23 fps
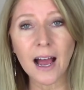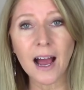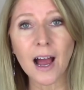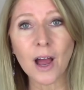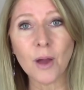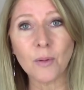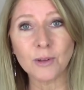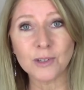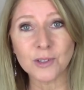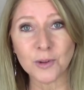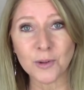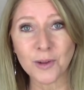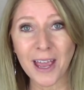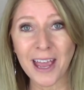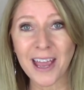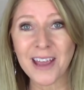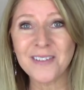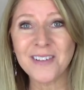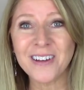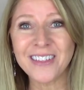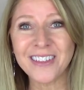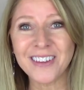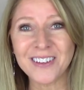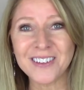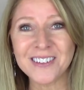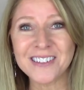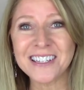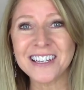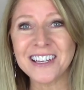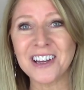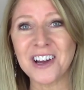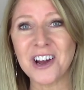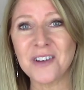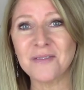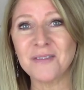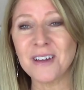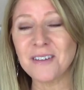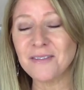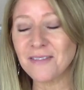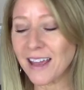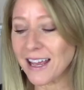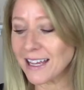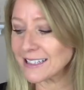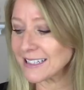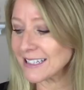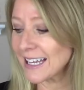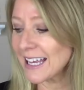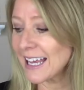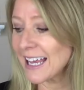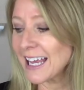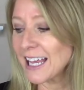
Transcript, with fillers: I was okay with using it on my face.